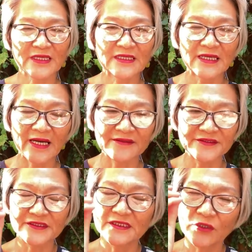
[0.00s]
And
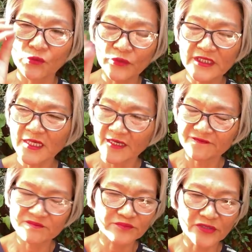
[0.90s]
we have
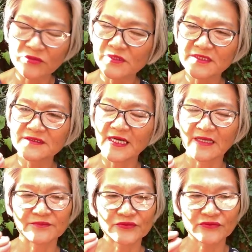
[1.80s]
broken up
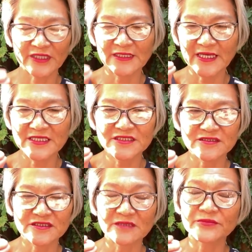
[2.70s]

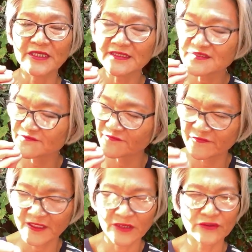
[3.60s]
relationship. It's
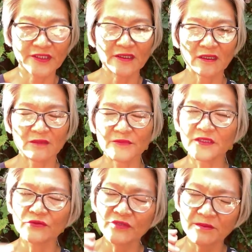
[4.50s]
very common.
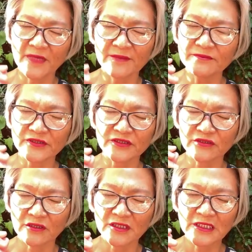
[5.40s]
Remember
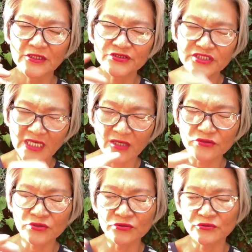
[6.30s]
your
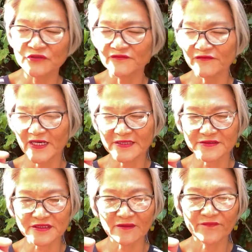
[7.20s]
childhood friends.
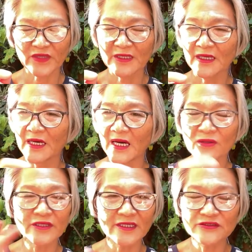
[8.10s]
How
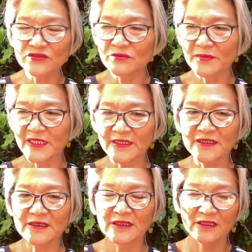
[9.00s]
can you
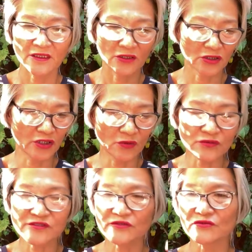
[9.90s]
go
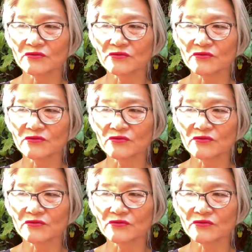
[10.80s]
through